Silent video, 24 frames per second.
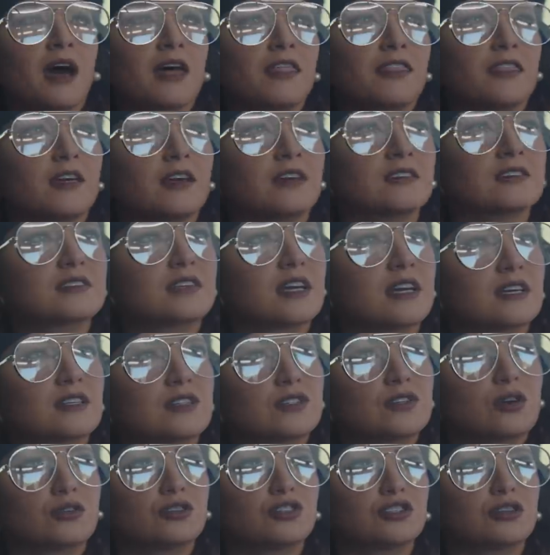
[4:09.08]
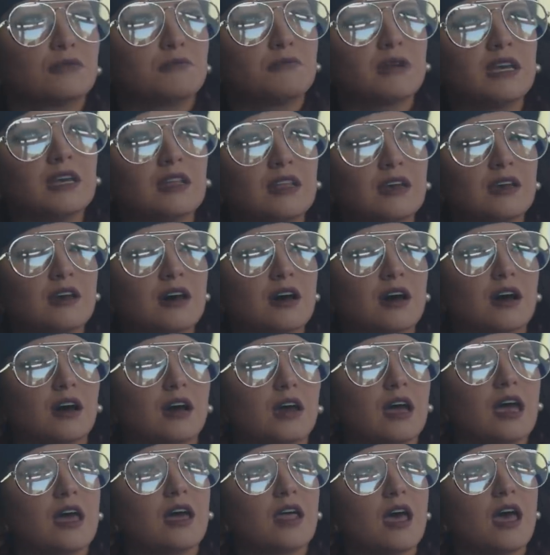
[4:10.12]
by things like social media
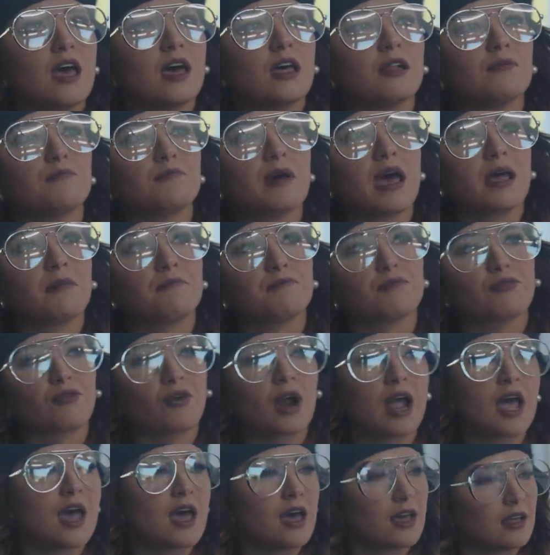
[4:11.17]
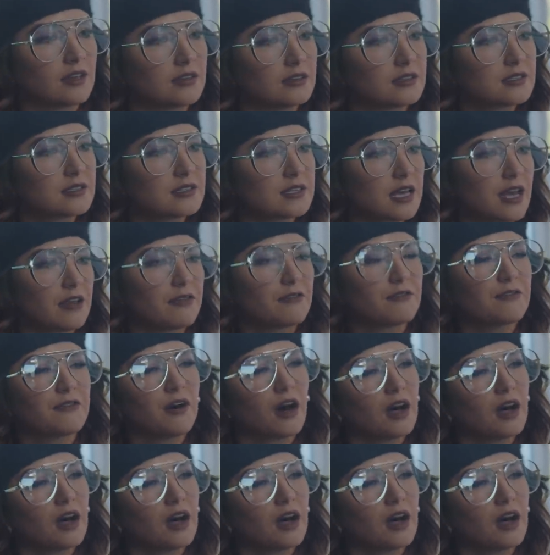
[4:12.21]
and brands and